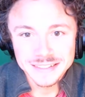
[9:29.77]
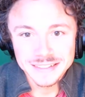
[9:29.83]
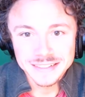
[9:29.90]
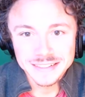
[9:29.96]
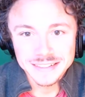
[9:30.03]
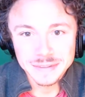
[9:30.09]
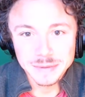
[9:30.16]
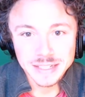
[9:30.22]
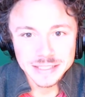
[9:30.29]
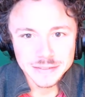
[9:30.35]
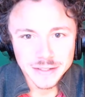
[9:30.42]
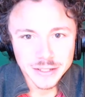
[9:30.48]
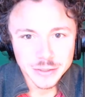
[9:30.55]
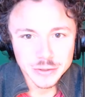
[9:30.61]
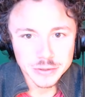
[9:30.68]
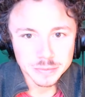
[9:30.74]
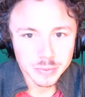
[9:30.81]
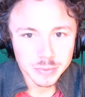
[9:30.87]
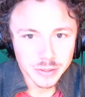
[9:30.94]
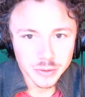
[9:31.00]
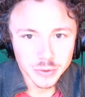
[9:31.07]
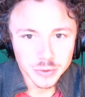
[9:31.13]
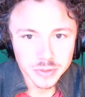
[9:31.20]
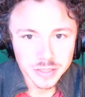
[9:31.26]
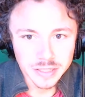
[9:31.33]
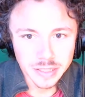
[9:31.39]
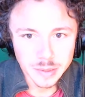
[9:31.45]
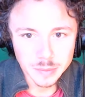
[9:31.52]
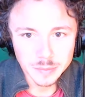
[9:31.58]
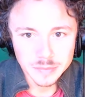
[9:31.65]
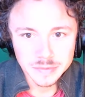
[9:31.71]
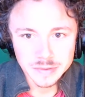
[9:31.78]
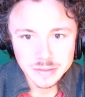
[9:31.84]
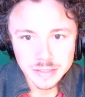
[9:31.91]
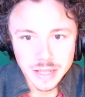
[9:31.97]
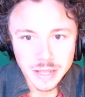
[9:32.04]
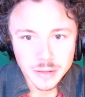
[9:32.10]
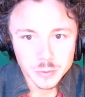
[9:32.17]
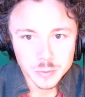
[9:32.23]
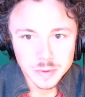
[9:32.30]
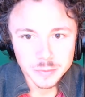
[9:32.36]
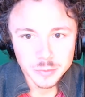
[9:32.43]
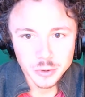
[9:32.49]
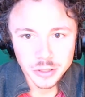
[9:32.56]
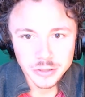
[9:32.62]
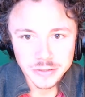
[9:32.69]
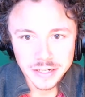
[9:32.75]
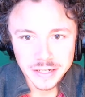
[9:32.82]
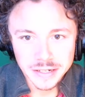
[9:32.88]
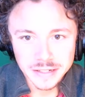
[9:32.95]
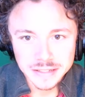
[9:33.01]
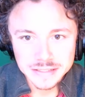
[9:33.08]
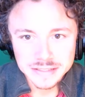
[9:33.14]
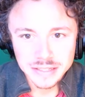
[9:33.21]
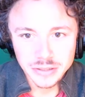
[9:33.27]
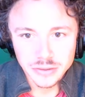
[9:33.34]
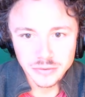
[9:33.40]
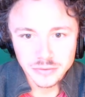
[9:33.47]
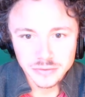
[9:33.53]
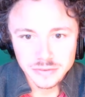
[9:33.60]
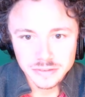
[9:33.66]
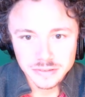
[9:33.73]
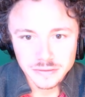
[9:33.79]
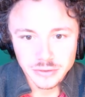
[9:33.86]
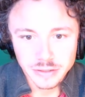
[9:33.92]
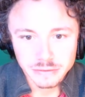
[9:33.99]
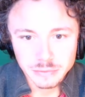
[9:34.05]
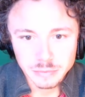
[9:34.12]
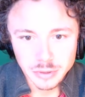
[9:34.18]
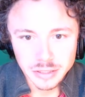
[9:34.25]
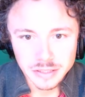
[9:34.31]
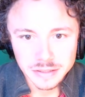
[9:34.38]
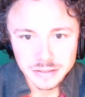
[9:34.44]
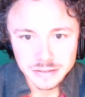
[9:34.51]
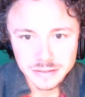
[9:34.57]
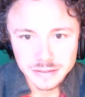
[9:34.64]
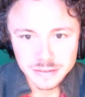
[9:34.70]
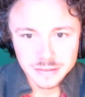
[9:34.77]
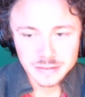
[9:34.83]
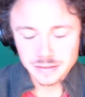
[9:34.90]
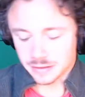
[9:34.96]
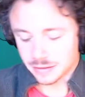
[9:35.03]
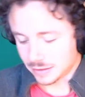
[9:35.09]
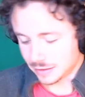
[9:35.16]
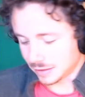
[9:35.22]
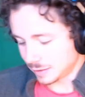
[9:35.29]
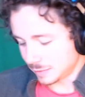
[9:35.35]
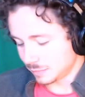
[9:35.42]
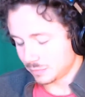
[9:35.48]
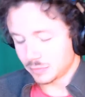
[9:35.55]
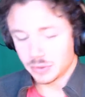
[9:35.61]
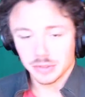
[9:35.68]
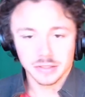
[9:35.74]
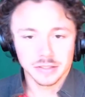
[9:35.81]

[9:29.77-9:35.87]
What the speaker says: it'd be nice if I could just play the whole time, and that would be more entertaining in itself for everybody. But